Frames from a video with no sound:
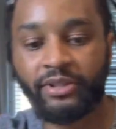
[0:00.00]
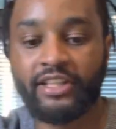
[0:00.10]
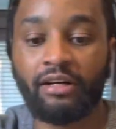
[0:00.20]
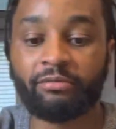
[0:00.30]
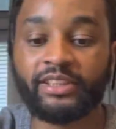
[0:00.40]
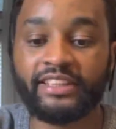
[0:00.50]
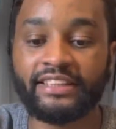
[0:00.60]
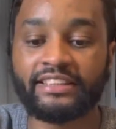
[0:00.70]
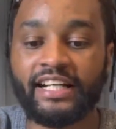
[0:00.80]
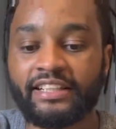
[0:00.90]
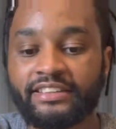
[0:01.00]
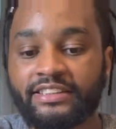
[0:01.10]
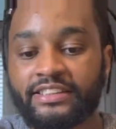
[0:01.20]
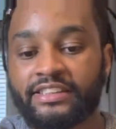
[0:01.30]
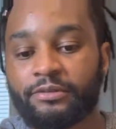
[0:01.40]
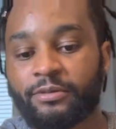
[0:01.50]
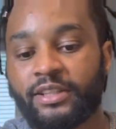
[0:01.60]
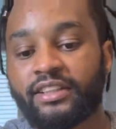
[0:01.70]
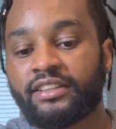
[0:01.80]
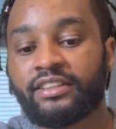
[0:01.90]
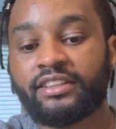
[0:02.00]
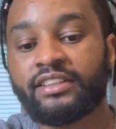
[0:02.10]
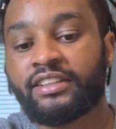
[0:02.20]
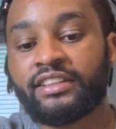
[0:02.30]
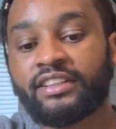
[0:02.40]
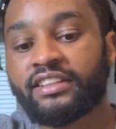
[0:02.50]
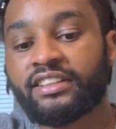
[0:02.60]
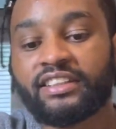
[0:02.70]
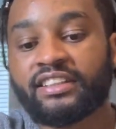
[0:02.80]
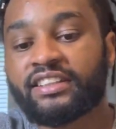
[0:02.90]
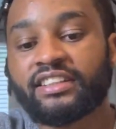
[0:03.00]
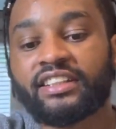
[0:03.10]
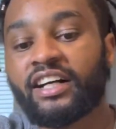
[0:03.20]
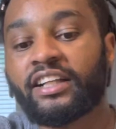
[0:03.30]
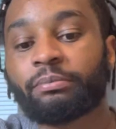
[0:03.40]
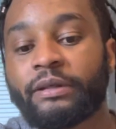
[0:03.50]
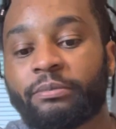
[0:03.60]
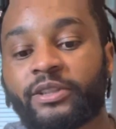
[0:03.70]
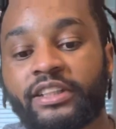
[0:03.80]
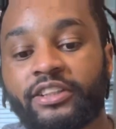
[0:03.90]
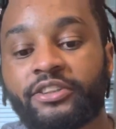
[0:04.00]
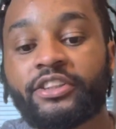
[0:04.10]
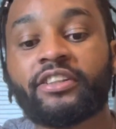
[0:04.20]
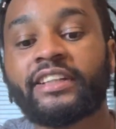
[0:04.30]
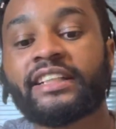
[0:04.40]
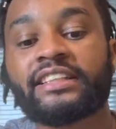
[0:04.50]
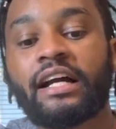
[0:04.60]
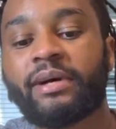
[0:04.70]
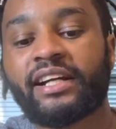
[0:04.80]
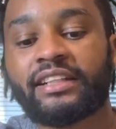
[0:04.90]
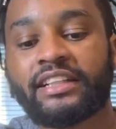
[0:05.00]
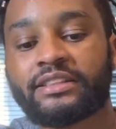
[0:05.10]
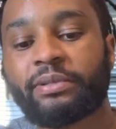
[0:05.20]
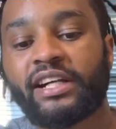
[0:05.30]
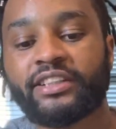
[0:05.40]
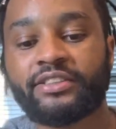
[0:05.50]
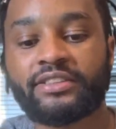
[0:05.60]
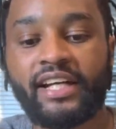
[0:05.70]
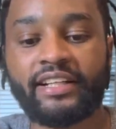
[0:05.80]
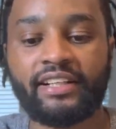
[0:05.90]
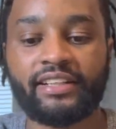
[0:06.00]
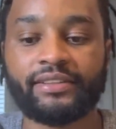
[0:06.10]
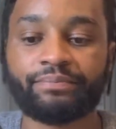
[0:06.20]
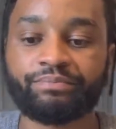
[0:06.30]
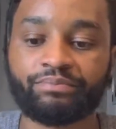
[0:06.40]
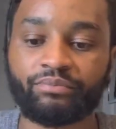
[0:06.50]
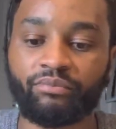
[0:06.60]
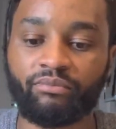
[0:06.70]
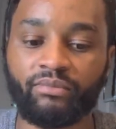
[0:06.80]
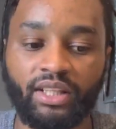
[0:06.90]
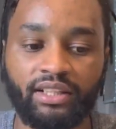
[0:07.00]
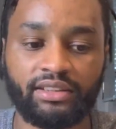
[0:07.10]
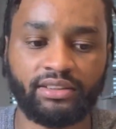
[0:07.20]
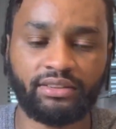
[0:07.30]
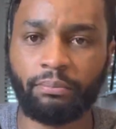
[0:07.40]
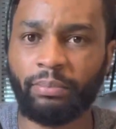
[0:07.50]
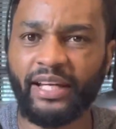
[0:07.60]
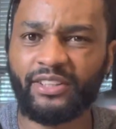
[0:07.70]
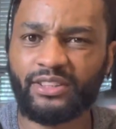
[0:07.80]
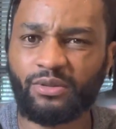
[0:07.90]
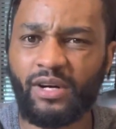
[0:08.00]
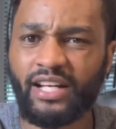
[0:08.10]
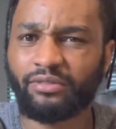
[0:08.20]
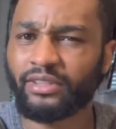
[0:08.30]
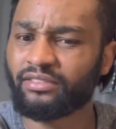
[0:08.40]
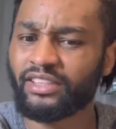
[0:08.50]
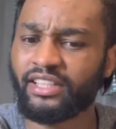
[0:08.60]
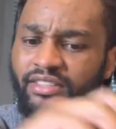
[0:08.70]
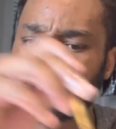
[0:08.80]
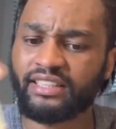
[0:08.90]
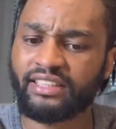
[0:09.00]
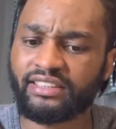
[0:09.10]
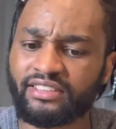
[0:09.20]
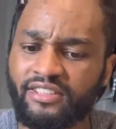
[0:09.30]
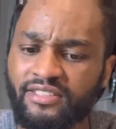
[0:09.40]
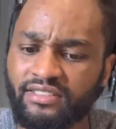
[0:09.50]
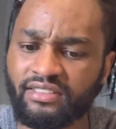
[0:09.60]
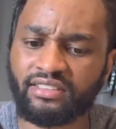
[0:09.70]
y'all, I'm really excited to see what other people can do. You know, next time I should probably use like a baker's twine or whatever they use, I think it's called.